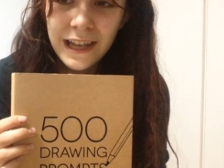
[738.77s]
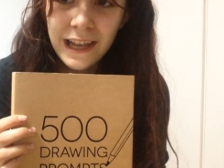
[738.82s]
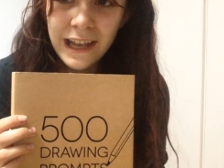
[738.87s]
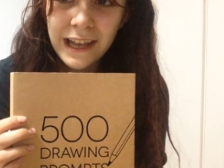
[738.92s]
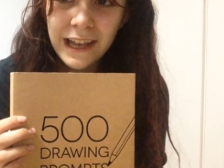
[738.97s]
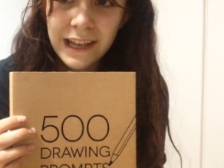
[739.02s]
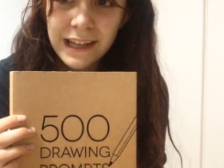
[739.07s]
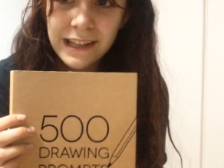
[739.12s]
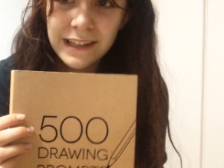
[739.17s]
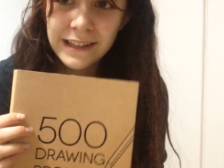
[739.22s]

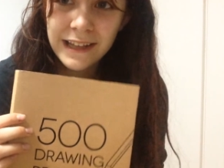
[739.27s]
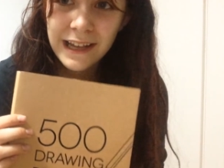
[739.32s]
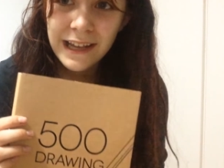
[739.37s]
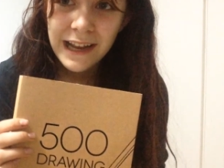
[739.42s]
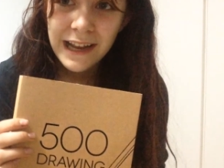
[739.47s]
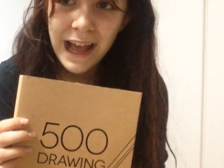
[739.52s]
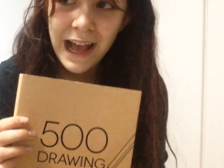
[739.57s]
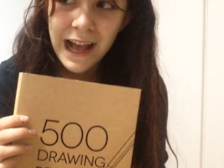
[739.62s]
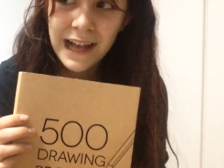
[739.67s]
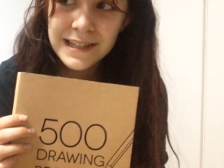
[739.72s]
And
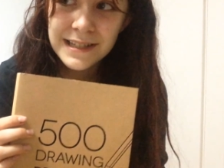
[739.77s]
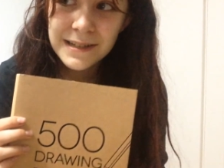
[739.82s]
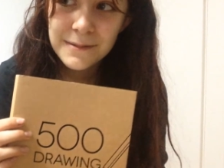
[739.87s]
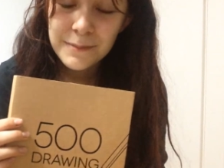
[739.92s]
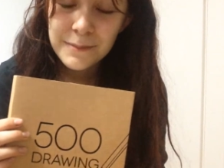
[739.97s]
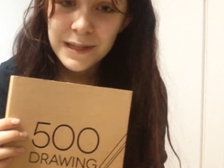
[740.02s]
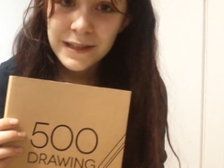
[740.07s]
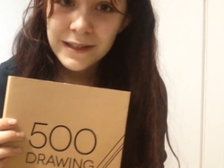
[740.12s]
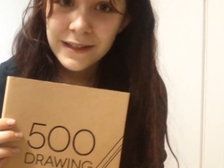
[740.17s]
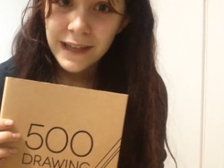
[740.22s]
it
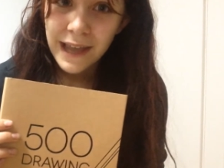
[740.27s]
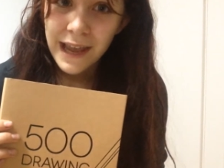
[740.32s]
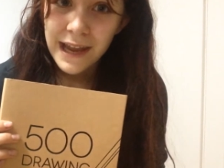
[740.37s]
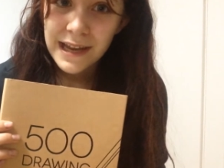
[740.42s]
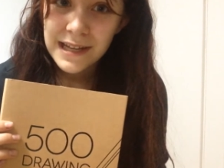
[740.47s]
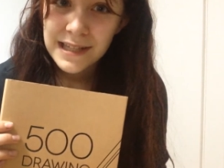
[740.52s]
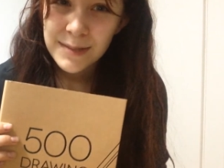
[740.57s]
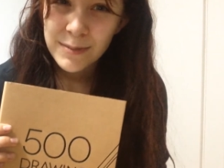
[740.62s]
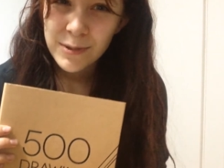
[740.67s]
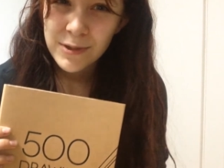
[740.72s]
hasn't been the case,